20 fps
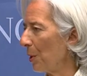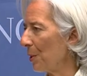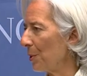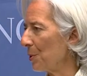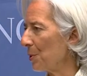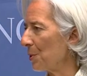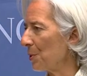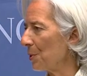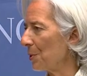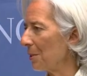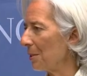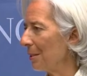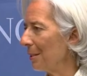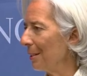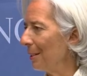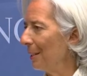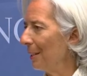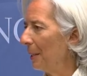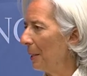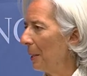was
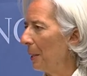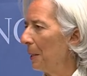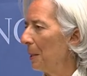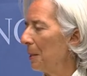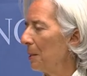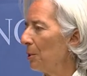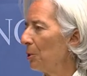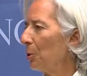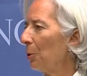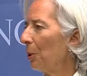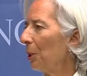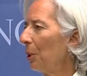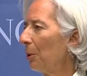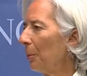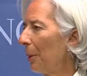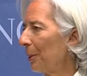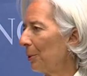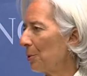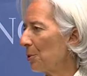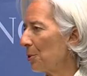talking
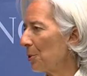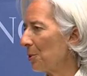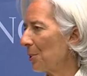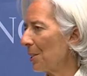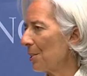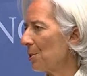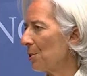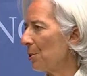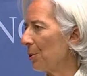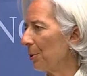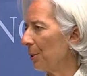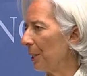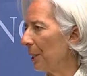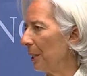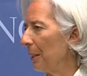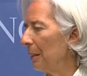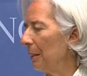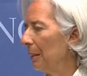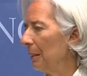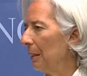about a success
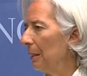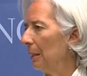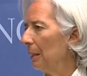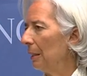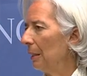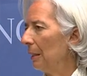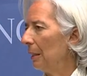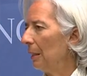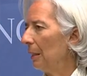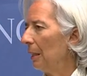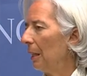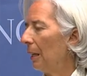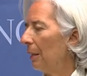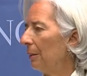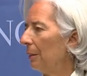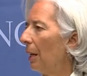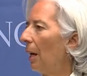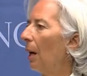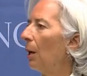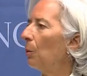story,
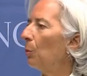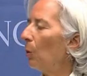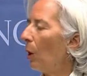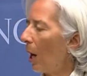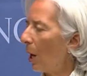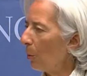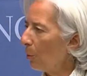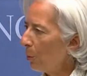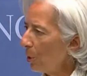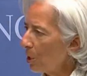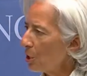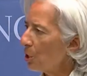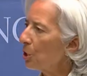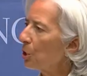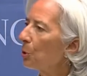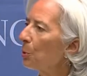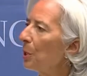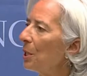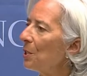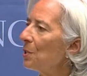I, I, I wish
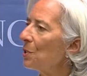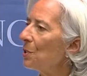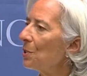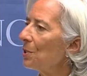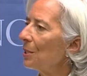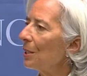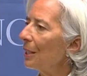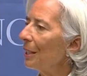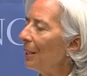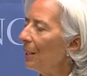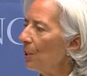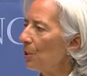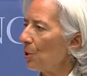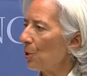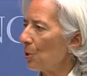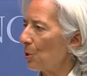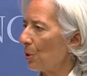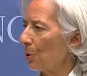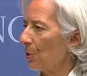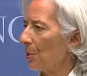Greece is
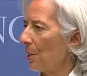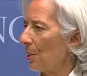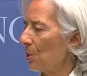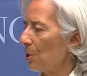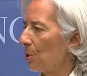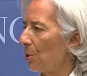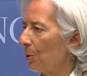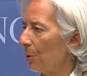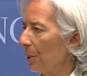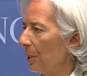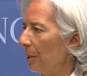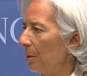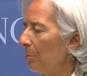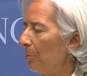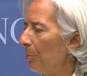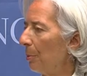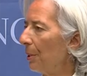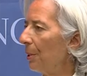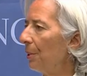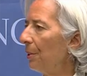a success story,
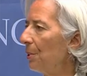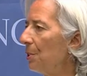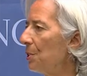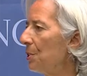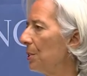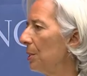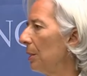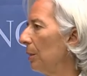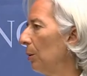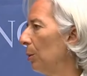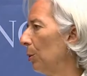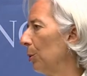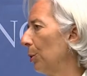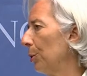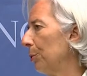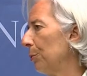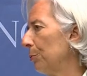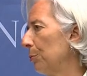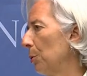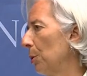but there is still a
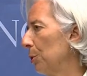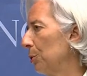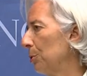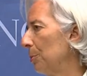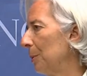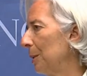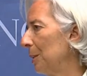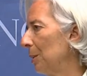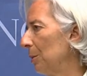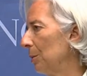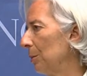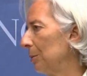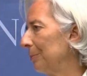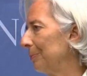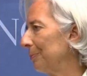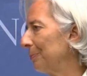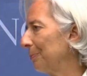lot of work to be done.